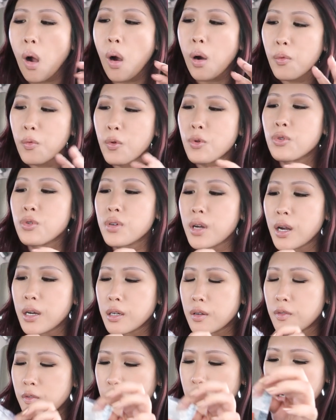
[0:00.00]
Oh, those are
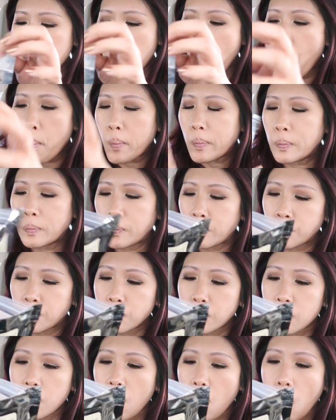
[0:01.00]
kind of fun.
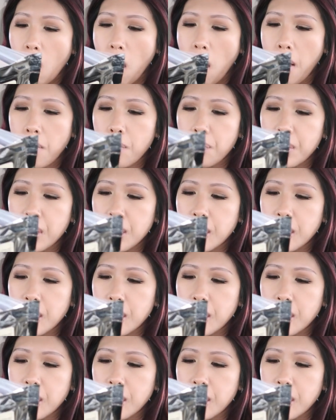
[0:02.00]
And